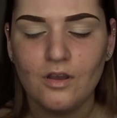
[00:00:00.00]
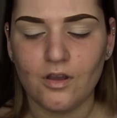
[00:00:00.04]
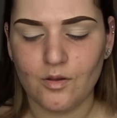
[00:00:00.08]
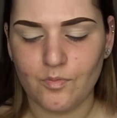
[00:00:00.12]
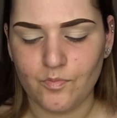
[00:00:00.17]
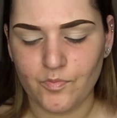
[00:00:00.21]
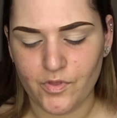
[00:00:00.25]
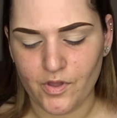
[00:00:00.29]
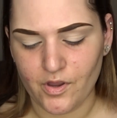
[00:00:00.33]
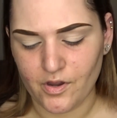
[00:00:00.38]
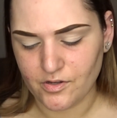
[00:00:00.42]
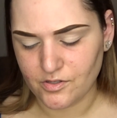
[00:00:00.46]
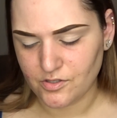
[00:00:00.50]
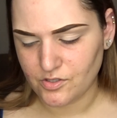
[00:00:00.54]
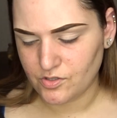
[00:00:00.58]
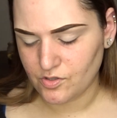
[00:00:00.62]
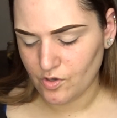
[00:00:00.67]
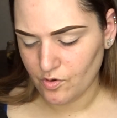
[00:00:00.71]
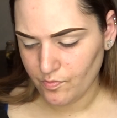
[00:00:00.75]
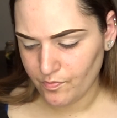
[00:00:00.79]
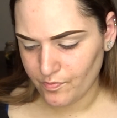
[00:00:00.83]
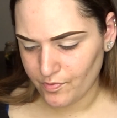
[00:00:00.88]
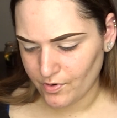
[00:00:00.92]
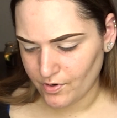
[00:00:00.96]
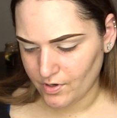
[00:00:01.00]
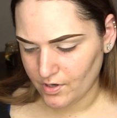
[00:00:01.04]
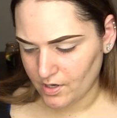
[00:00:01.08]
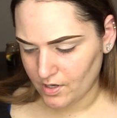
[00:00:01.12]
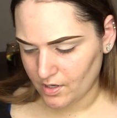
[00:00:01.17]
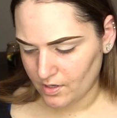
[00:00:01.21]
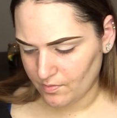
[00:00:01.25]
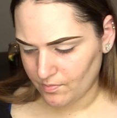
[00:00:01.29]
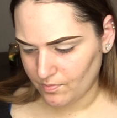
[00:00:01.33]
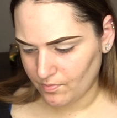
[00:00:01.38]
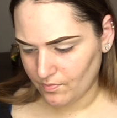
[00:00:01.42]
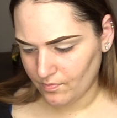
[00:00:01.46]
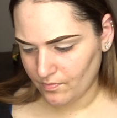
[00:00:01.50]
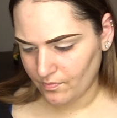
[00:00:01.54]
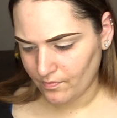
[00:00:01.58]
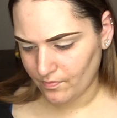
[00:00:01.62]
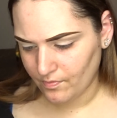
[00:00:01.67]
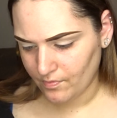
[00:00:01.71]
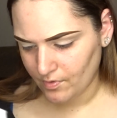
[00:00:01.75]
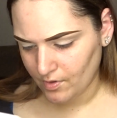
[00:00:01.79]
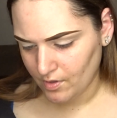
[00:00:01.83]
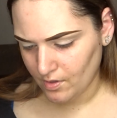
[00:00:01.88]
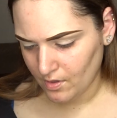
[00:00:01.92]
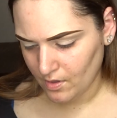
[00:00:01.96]
up there. It's so pretty.
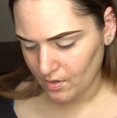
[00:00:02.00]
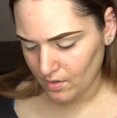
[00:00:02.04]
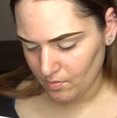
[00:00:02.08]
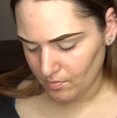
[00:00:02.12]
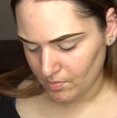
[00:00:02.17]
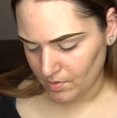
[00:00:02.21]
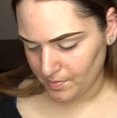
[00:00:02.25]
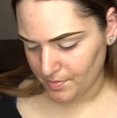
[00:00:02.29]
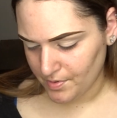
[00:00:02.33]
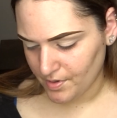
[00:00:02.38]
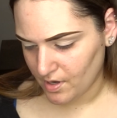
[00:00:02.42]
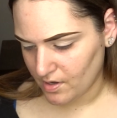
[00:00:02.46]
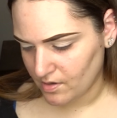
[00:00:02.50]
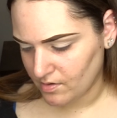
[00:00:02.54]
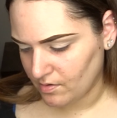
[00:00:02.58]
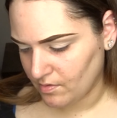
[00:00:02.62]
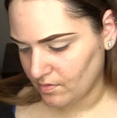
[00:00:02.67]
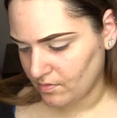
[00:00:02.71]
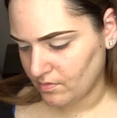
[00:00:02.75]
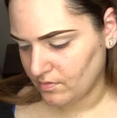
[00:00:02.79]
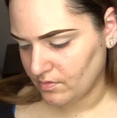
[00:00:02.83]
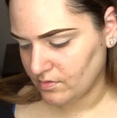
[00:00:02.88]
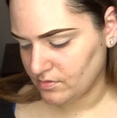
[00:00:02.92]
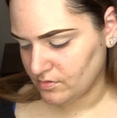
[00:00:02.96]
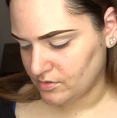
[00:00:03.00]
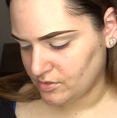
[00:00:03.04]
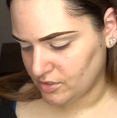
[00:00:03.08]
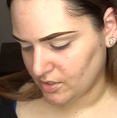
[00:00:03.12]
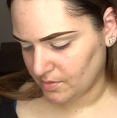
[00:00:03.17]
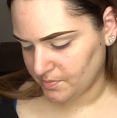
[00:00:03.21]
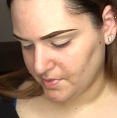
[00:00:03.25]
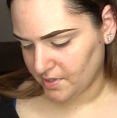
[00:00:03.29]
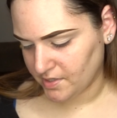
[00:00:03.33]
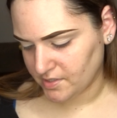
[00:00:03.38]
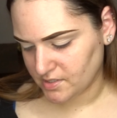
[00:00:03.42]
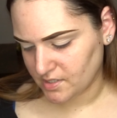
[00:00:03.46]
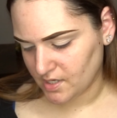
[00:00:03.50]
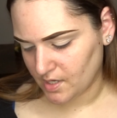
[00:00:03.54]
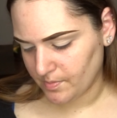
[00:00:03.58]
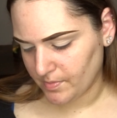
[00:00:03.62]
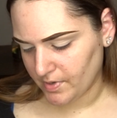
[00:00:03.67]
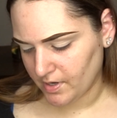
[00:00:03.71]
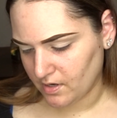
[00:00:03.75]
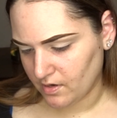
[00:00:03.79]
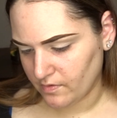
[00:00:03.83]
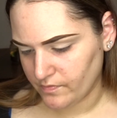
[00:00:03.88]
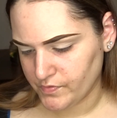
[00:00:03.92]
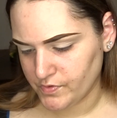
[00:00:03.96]
Maybe I'll jump outside
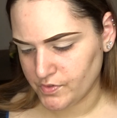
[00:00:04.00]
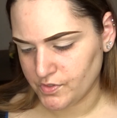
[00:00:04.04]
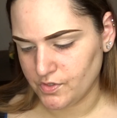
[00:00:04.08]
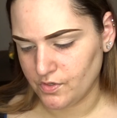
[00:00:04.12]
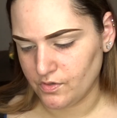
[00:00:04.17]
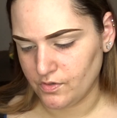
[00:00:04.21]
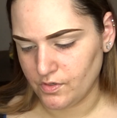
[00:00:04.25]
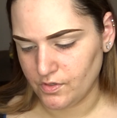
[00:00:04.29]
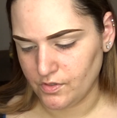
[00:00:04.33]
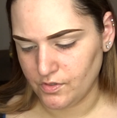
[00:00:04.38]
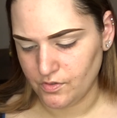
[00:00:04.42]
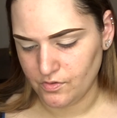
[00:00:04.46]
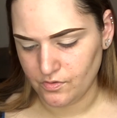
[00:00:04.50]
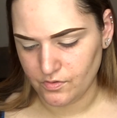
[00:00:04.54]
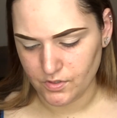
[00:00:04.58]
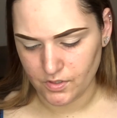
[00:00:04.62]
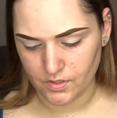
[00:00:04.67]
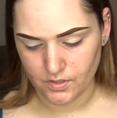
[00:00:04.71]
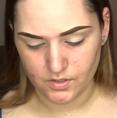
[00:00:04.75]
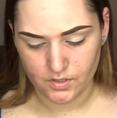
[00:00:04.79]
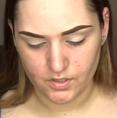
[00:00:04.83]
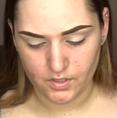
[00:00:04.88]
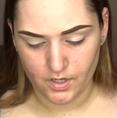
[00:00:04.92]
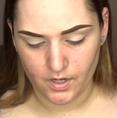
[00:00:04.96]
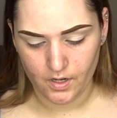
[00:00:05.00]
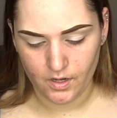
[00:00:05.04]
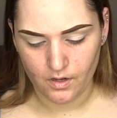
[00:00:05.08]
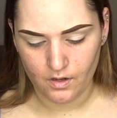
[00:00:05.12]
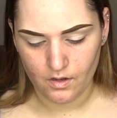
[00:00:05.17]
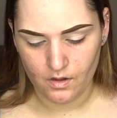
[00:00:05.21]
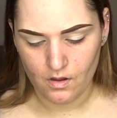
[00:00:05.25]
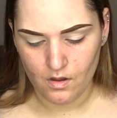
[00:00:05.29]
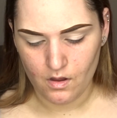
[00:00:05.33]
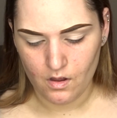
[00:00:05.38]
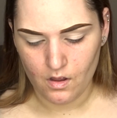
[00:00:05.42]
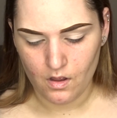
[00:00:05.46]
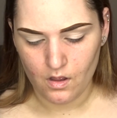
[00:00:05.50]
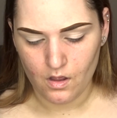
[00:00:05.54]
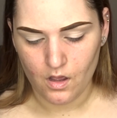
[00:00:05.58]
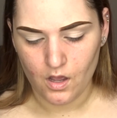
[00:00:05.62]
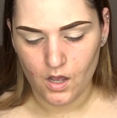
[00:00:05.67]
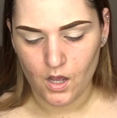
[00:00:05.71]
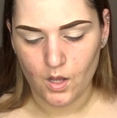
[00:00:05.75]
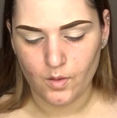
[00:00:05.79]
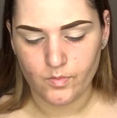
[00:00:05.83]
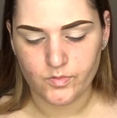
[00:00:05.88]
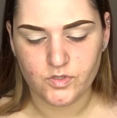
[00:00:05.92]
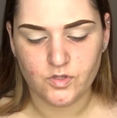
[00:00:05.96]
my comfort zone and use it today.
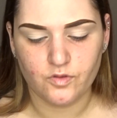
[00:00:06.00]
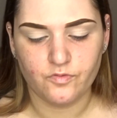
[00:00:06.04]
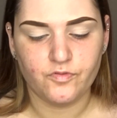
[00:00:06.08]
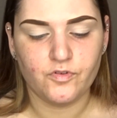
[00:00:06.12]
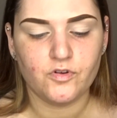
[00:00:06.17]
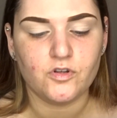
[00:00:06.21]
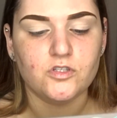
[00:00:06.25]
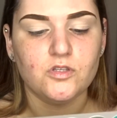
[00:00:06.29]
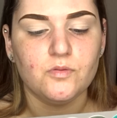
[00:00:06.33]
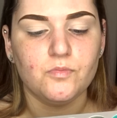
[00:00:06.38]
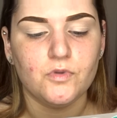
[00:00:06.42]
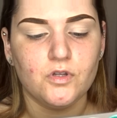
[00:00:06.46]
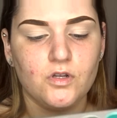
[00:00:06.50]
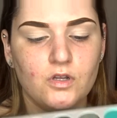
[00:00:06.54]
So first I'm